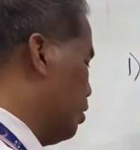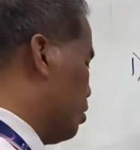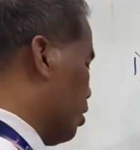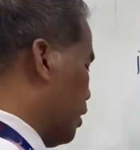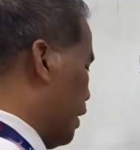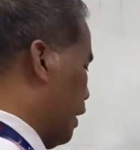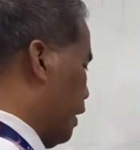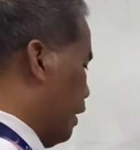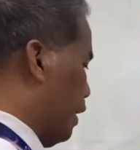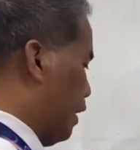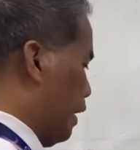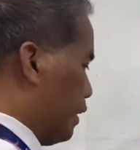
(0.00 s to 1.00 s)
so the
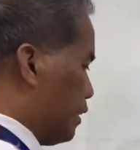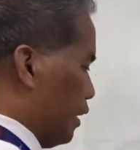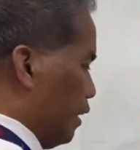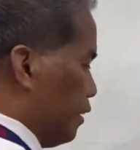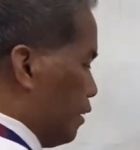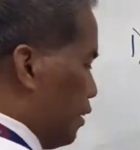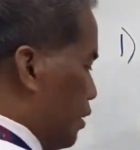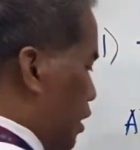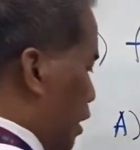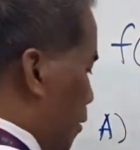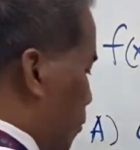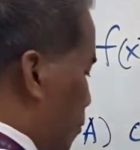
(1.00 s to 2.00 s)

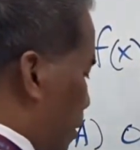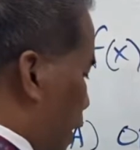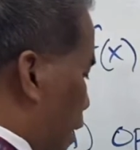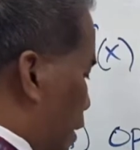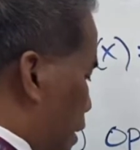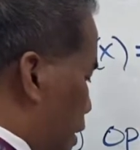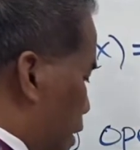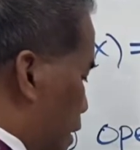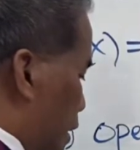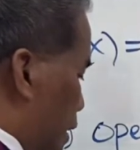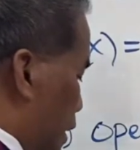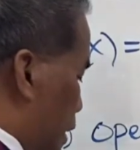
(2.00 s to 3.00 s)
x-intercept is
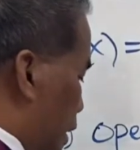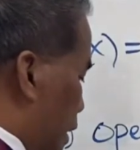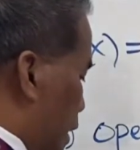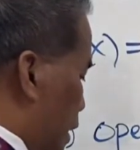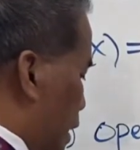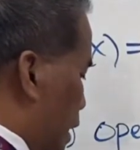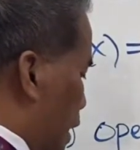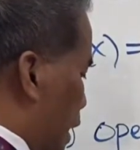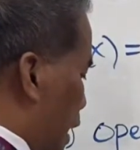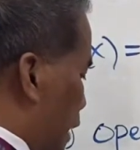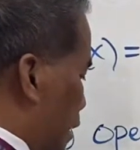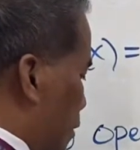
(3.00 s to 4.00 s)

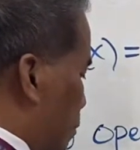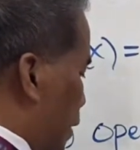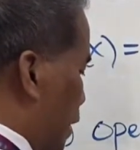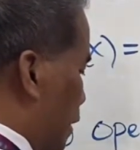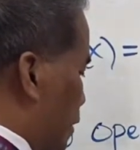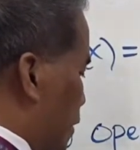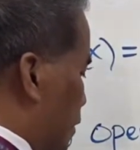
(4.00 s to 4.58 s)
undefined.